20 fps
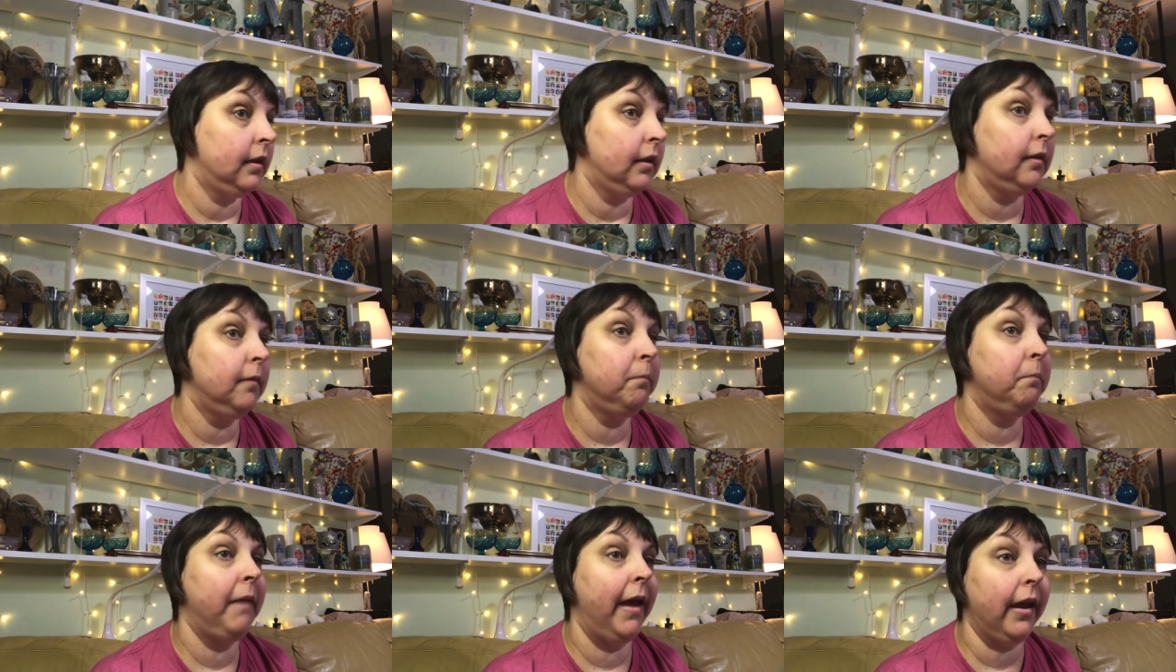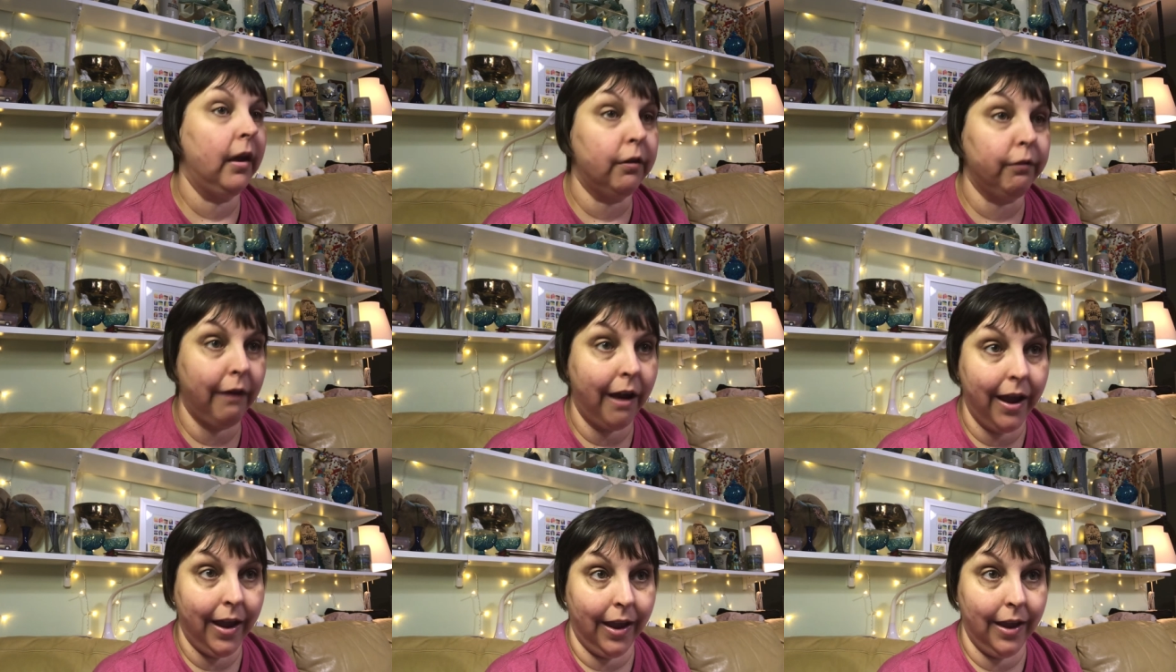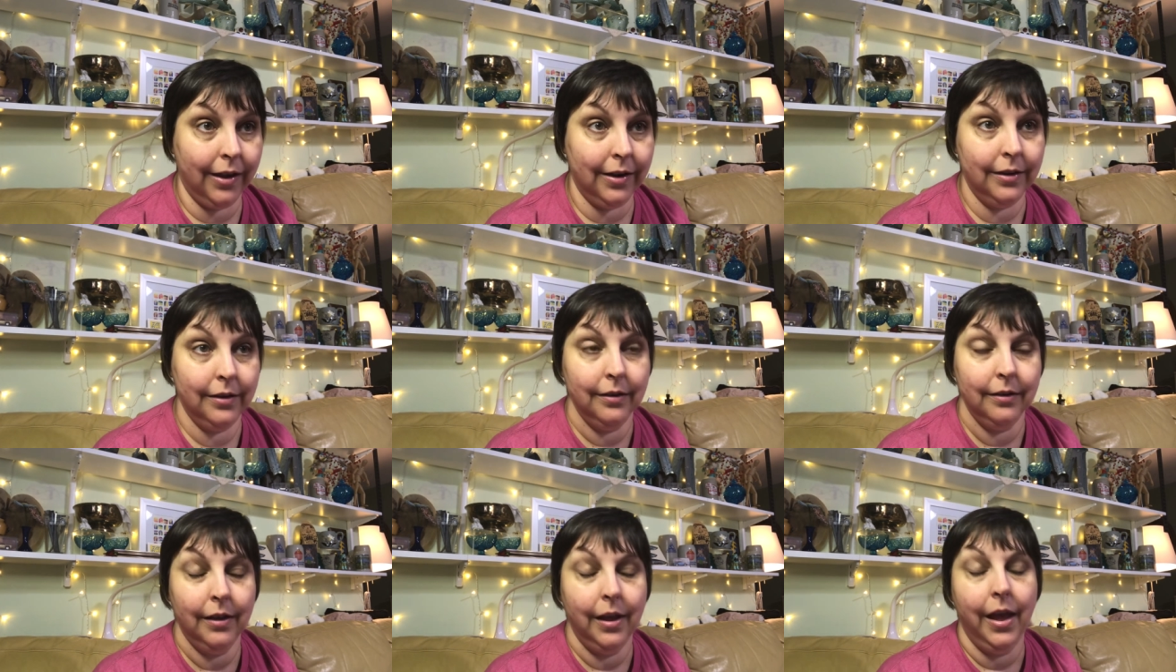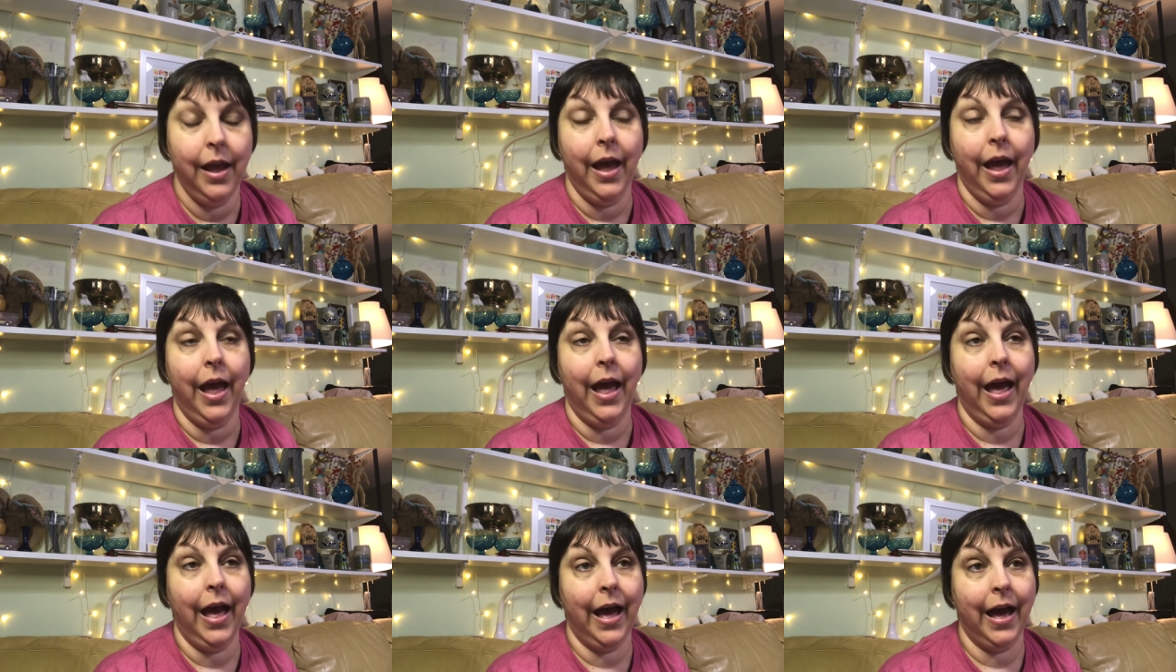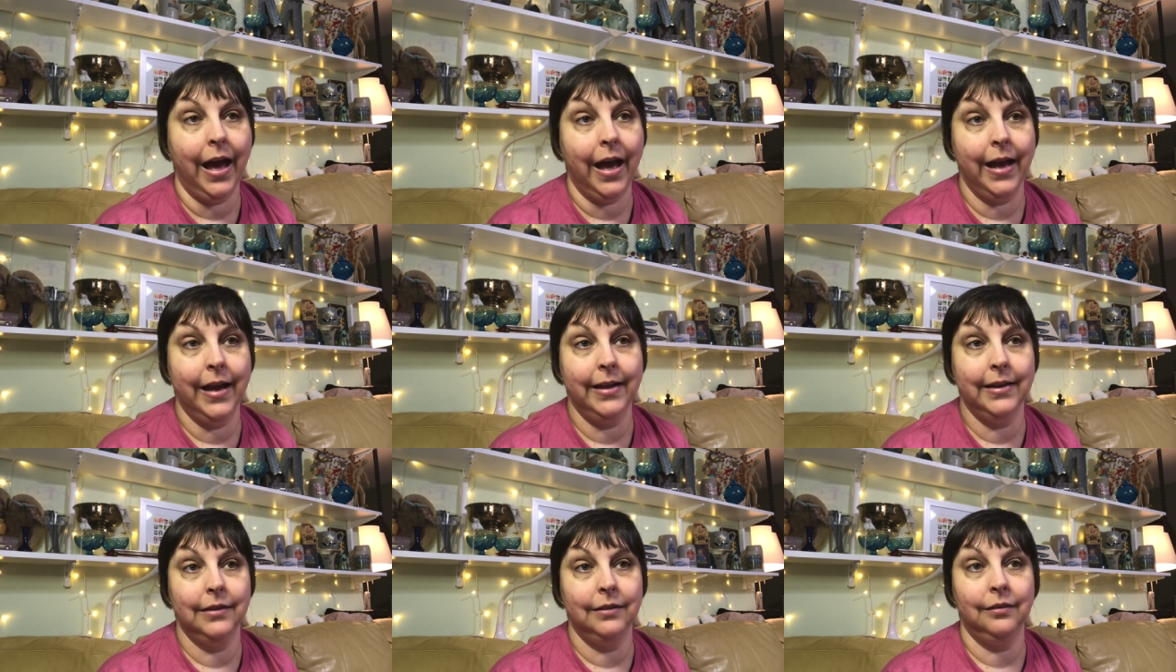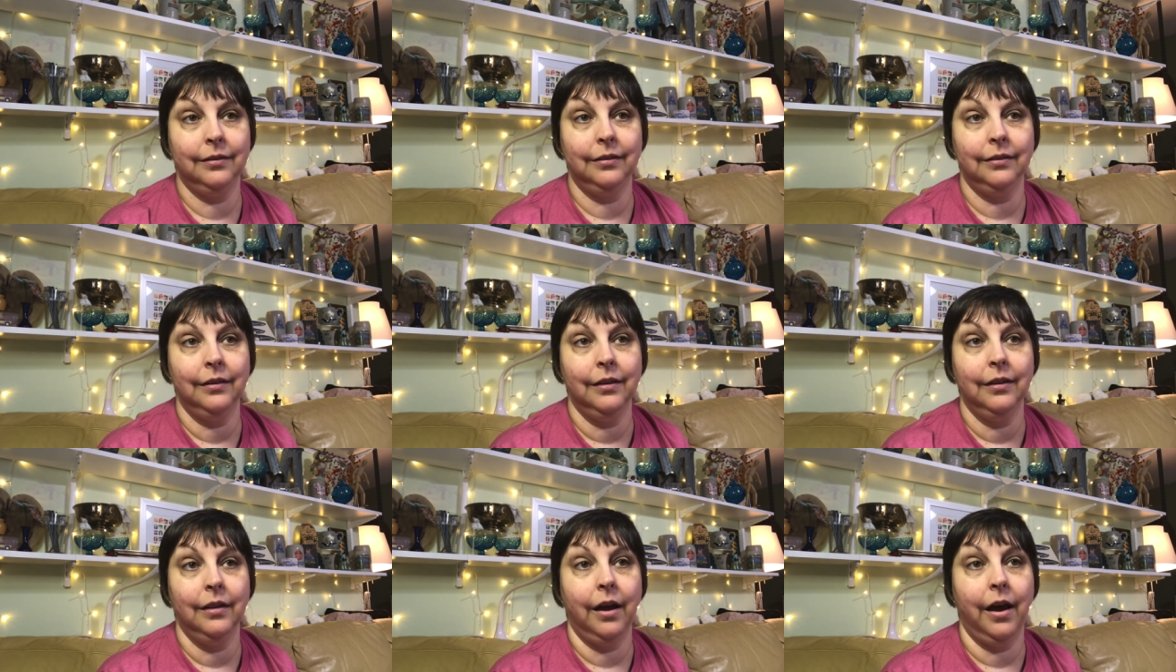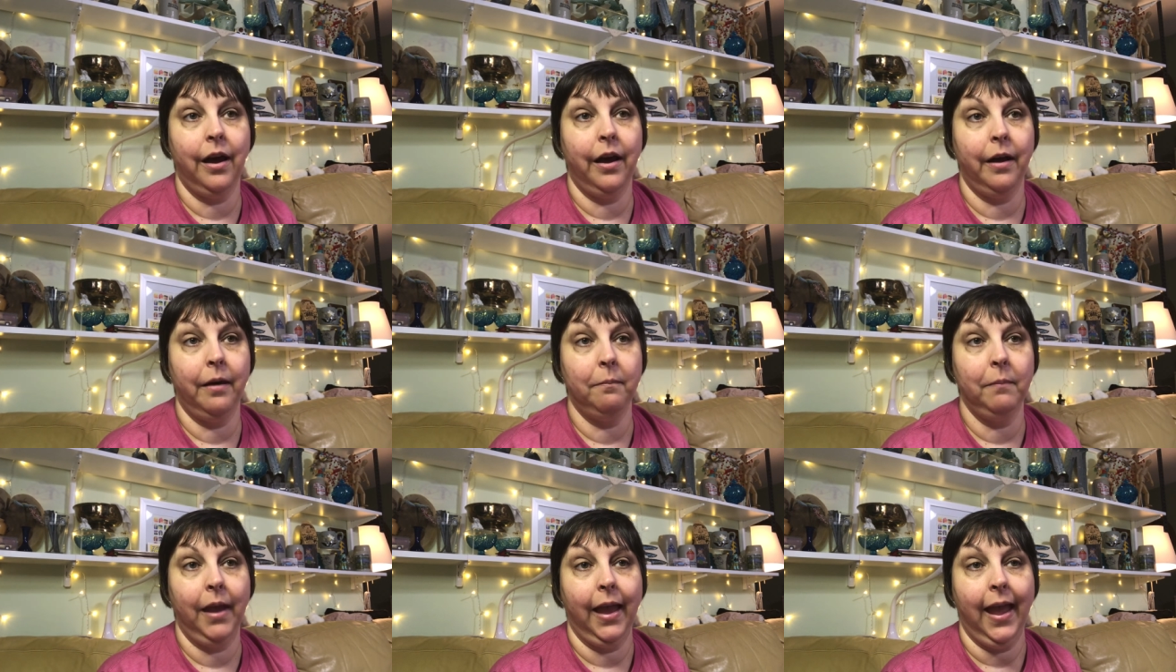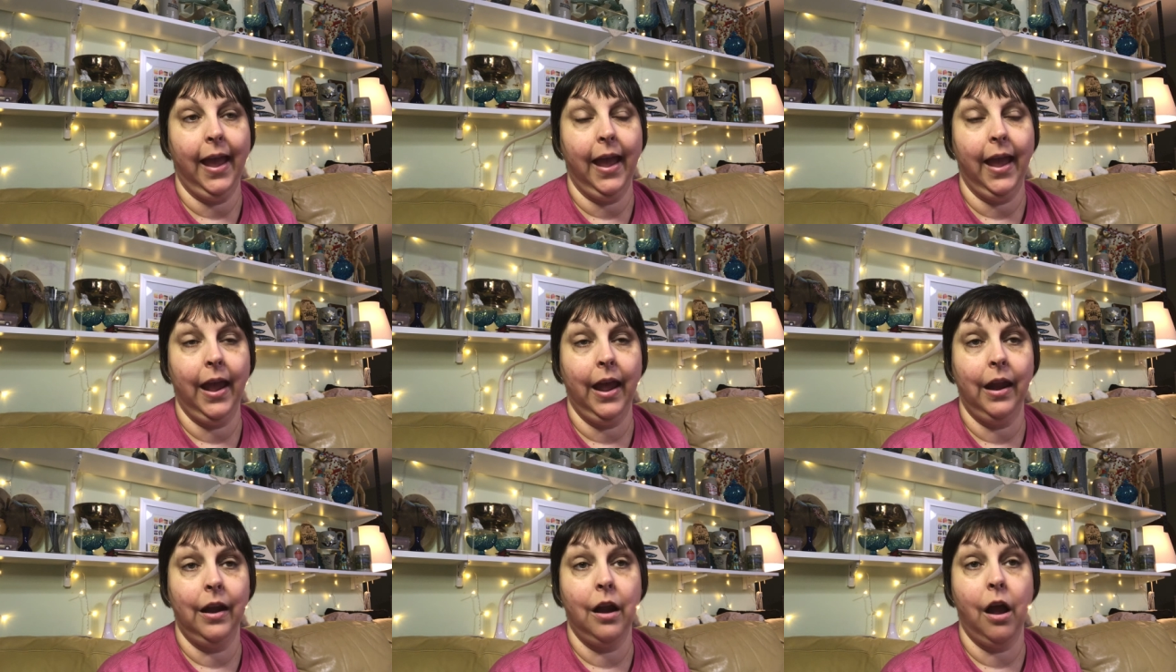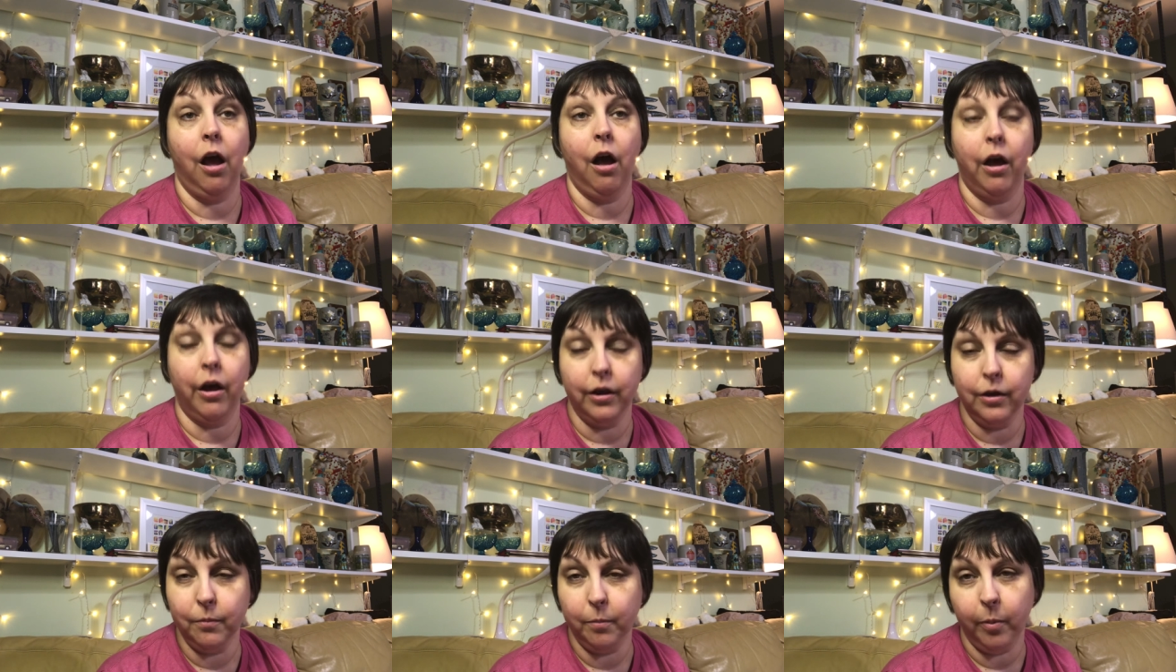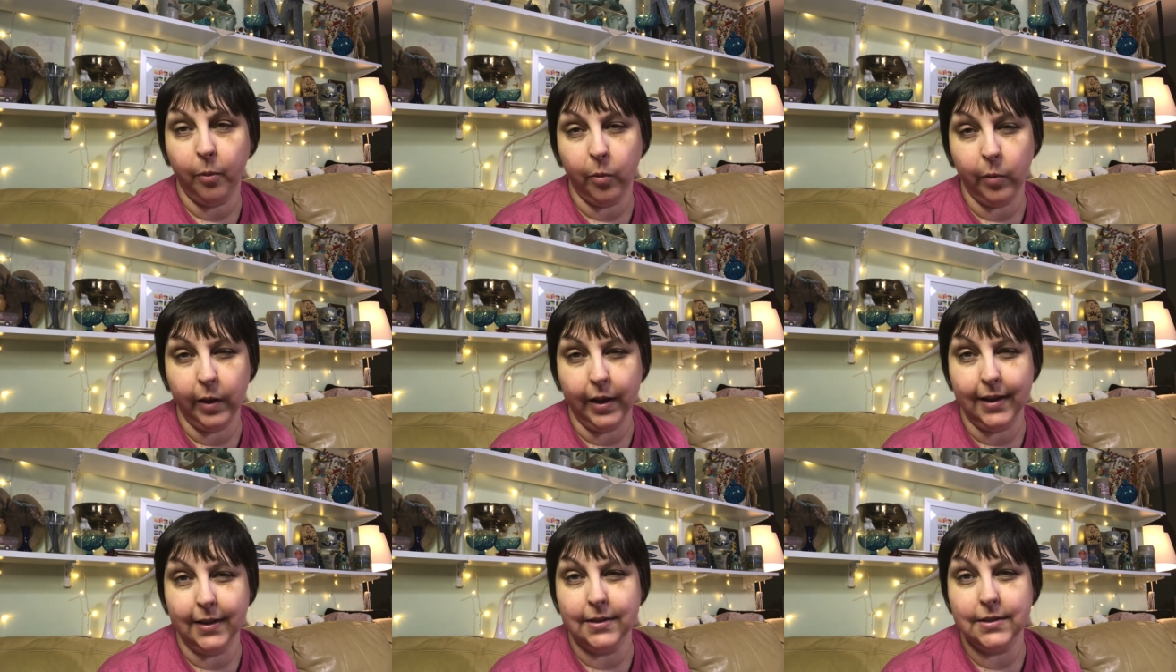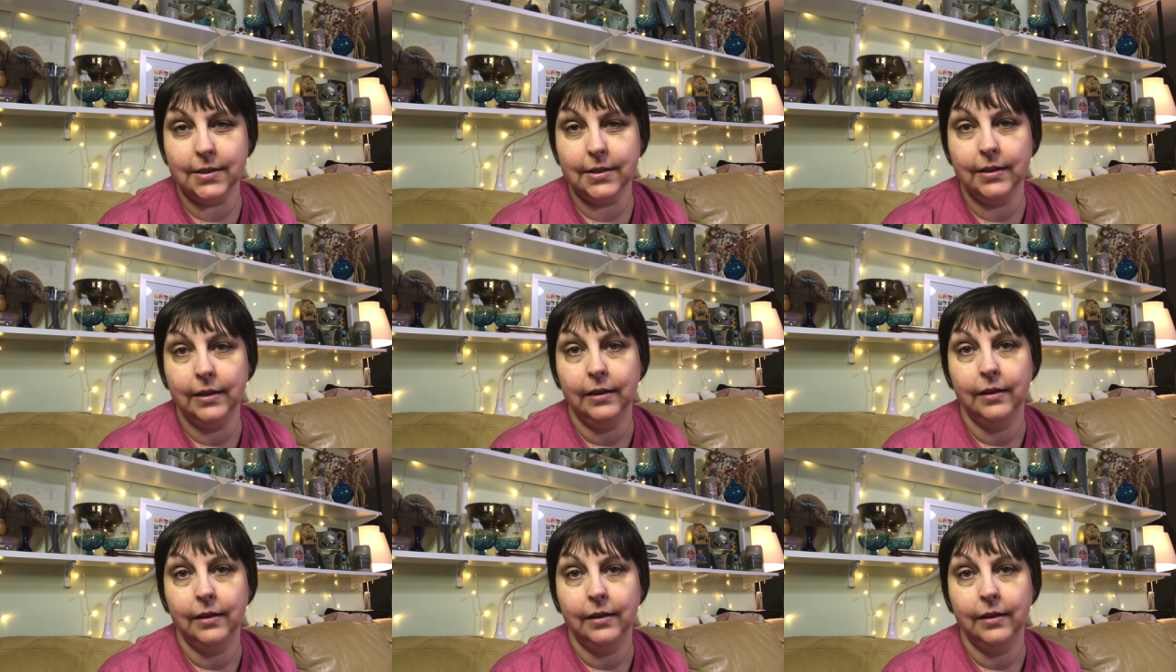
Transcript: Meg Ryan has um, an on-point